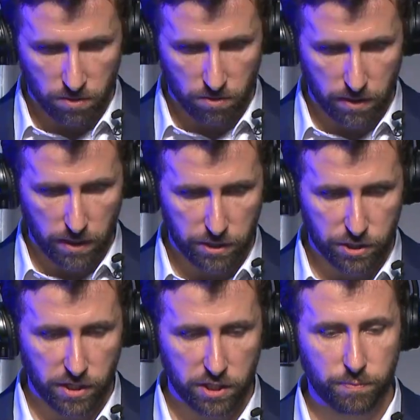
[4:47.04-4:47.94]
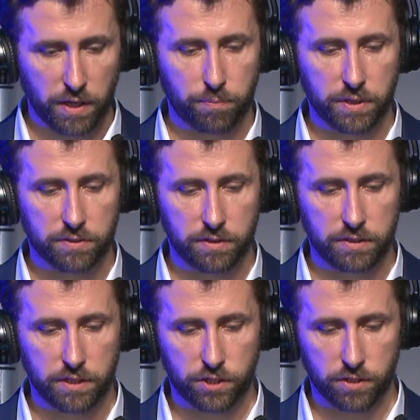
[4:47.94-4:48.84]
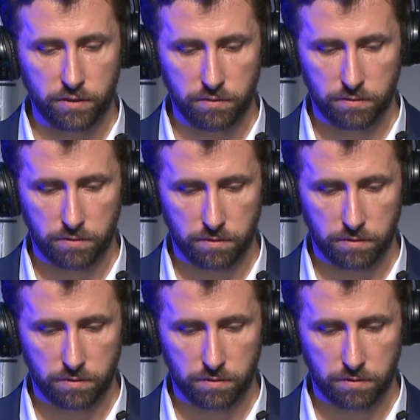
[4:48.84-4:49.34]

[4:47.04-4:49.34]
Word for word: So I change my personalization.